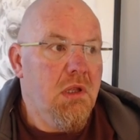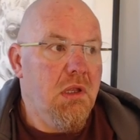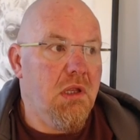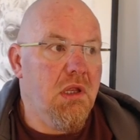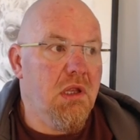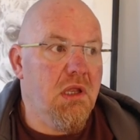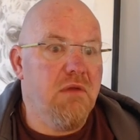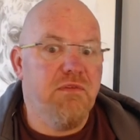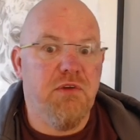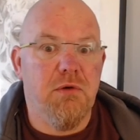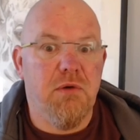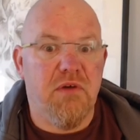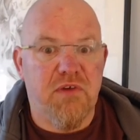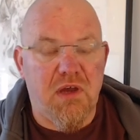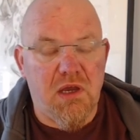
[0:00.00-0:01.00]
If you
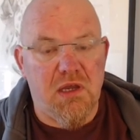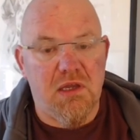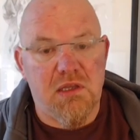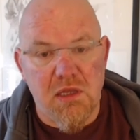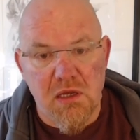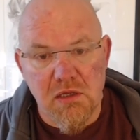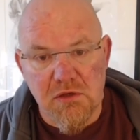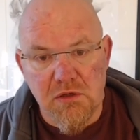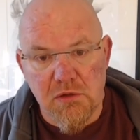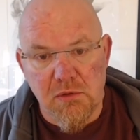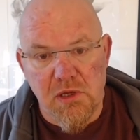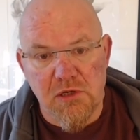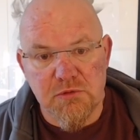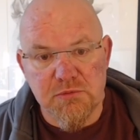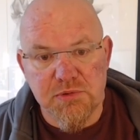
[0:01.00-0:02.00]
have a high cardio
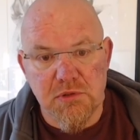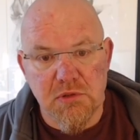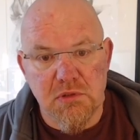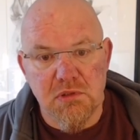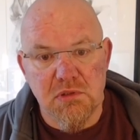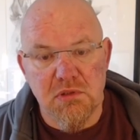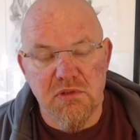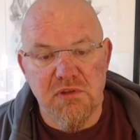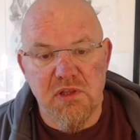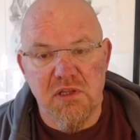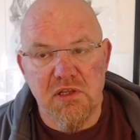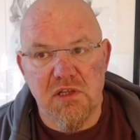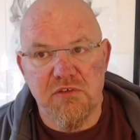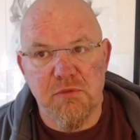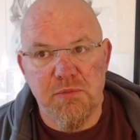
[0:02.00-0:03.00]
output, then
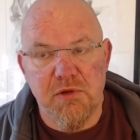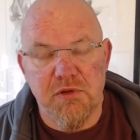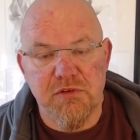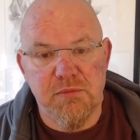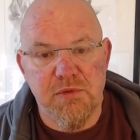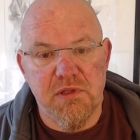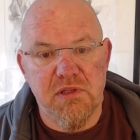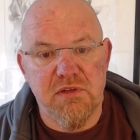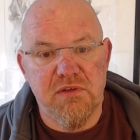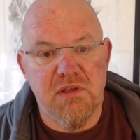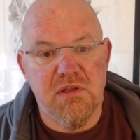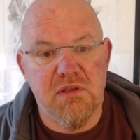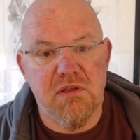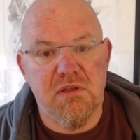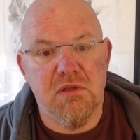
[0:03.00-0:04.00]
there's a possibility
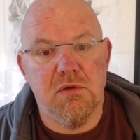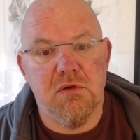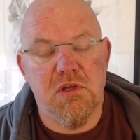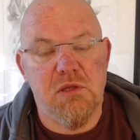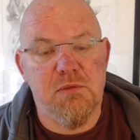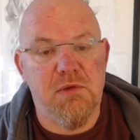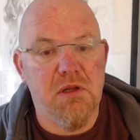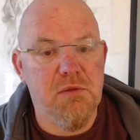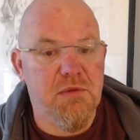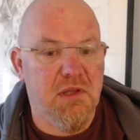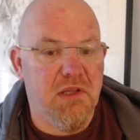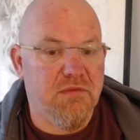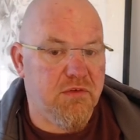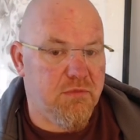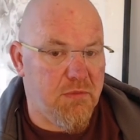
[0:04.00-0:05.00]
that your hemoglobin
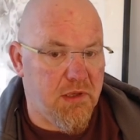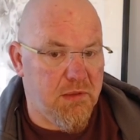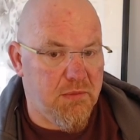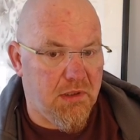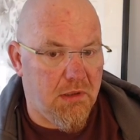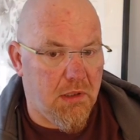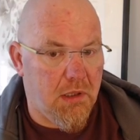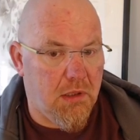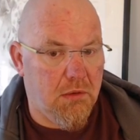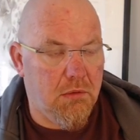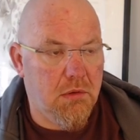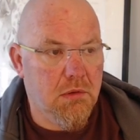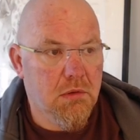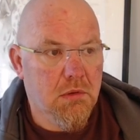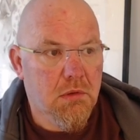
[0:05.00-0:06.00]
levels may be low.
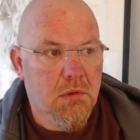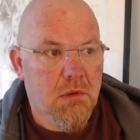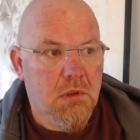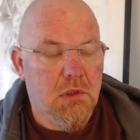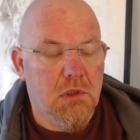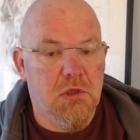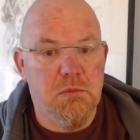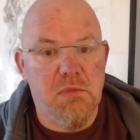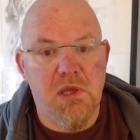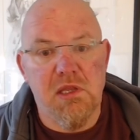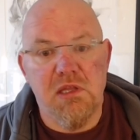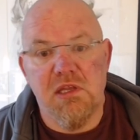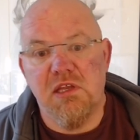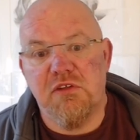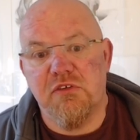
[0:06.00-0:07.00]
You may
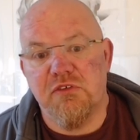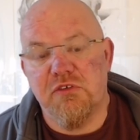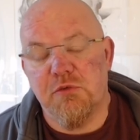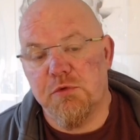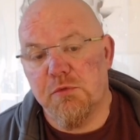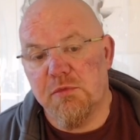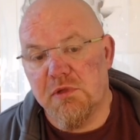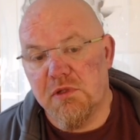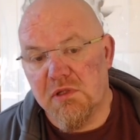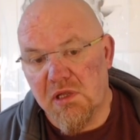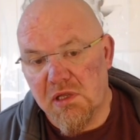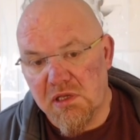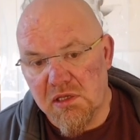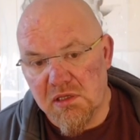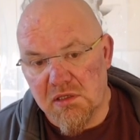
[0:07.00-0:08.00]
need to supplement
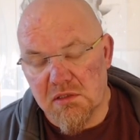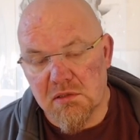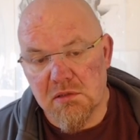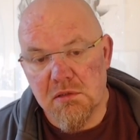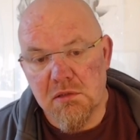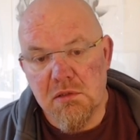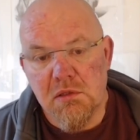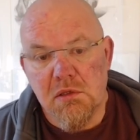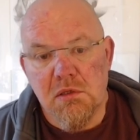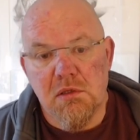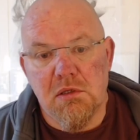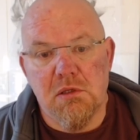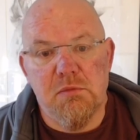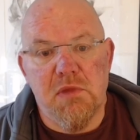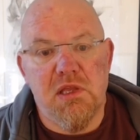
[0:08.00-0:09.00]
iron.
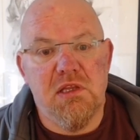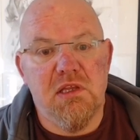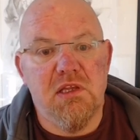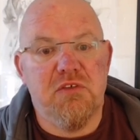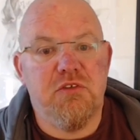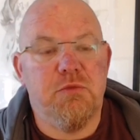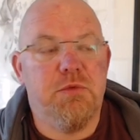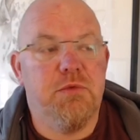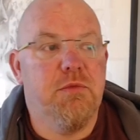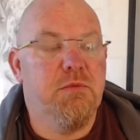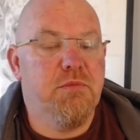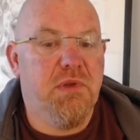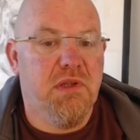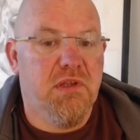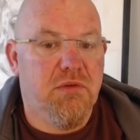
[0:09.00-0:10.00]
You may need to supplement
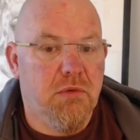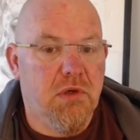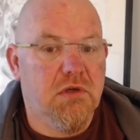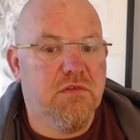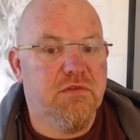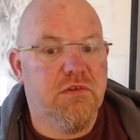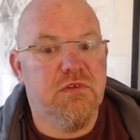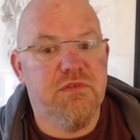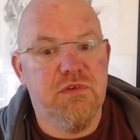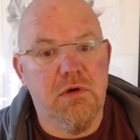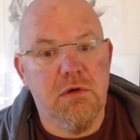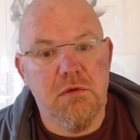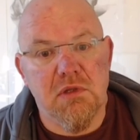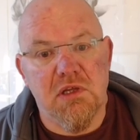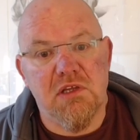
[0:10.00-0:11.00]
B12 or
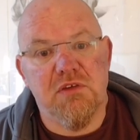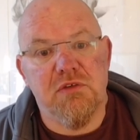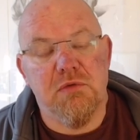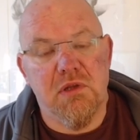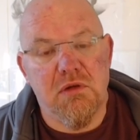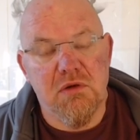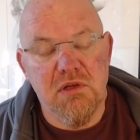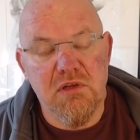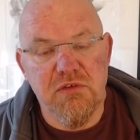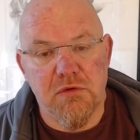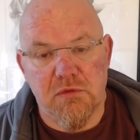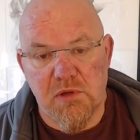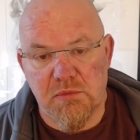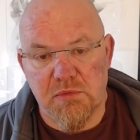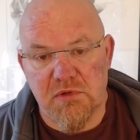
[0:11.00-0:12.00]
folate to increase your
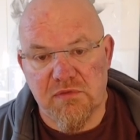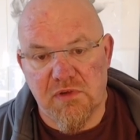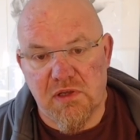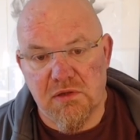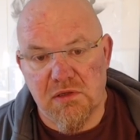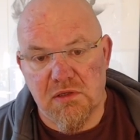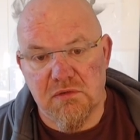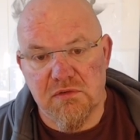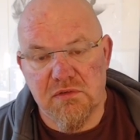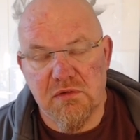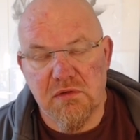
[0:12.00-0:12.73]
red blood values.